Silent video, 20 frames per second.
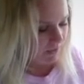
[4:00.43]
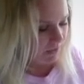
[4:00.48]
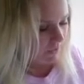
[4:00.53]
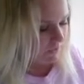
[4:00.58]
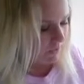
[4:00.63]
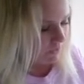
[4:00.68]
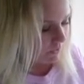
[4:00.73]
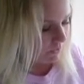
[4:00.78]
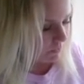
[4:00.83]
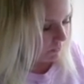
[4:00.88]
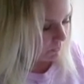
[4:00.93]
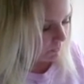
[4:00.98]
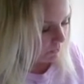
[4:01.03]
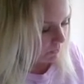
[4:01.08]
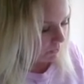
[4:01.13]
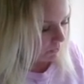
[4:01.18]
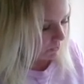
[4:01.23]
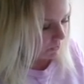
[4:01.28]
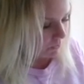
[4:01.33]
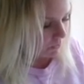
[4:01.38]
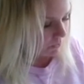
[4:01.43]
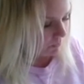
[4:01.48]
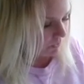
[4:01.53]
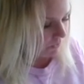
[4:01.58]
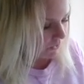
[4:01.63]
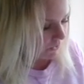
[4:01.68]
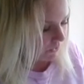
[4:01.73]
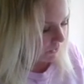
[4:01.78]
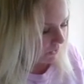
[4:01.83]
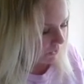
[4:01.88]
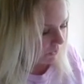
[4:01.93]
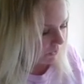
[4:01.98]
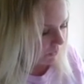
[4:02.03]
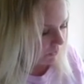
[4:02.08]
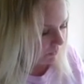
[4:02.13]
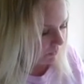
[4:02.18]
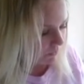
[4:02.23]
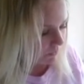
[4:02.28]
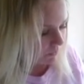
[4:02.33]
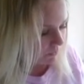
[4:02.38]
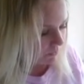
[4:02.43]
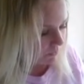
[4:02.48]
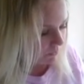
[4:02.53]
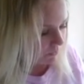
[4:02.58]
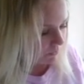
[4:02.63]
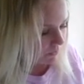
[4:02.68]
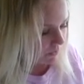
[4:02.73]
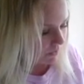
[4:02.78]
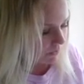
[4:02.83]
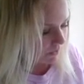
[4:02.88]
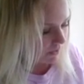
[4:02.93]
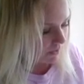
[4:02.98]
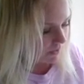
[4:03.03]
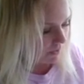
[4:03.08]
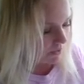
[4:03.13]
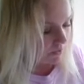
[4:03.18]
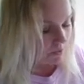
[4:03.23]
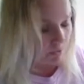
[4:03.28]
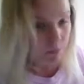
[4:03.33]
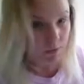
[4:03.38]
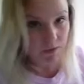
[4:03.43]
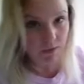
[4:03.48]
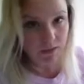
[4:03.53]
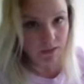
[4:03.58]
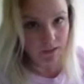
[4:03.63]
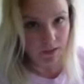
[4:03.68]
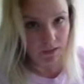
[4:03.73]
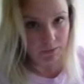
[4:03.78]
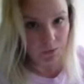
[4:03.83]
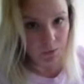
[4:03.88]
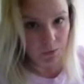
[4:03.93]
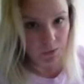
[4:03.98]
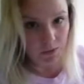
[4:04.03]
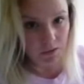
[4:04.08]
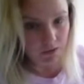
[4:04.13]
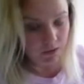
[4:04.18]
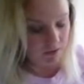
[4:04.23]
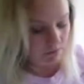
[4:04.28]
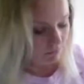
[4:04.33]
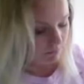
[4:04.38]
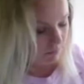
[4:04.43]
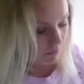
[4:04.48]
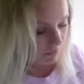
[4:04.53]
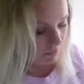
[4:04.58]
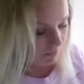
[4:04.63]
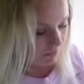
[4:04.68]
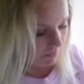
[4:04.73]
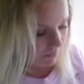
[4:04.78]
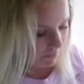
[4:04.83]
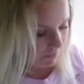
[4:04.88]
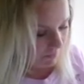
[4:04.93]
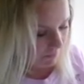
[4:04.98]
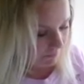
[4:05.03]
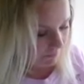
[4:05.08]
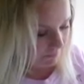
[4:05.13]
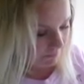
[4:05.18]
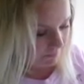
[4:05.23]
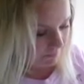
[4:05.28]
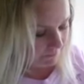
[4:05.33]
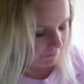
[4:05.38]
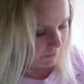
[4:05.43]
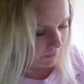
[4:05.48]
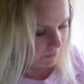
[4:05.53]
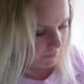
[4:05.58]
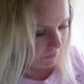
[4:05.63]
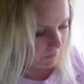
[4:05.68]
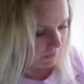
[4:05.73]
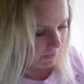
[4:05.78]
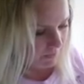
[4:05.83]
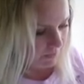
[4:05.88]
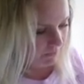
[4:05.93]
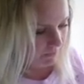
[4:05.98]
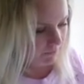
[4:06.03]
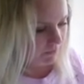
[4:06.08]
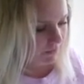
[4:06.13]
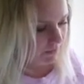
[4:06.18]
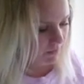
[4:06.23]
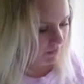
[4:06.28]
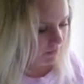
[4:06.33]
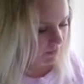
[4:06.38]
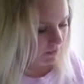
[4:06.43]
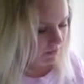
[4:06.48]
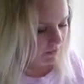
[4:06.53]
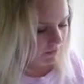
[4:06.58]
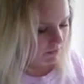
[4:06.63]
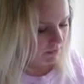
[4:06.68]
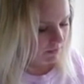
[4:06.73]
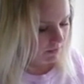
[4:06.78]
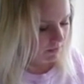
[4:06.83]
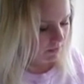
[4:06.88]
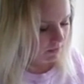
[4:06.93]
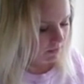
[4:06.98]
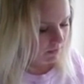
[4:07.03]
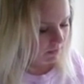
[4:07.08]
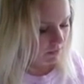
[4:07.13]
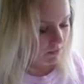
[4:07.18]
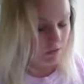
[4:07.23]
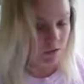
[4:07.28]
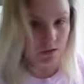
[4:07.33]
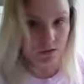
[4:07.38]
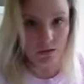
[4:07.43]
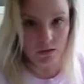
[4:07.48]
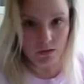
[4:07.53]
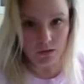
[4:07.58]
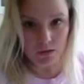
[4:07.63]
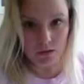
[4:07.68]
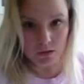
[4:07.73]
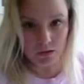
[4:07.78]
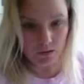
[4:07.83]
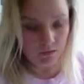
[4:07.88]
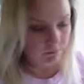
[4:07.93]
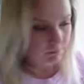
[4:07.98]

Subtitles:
So I'm going to do a wee circle around those because they're the ones that I'm going to use. Okay. Now,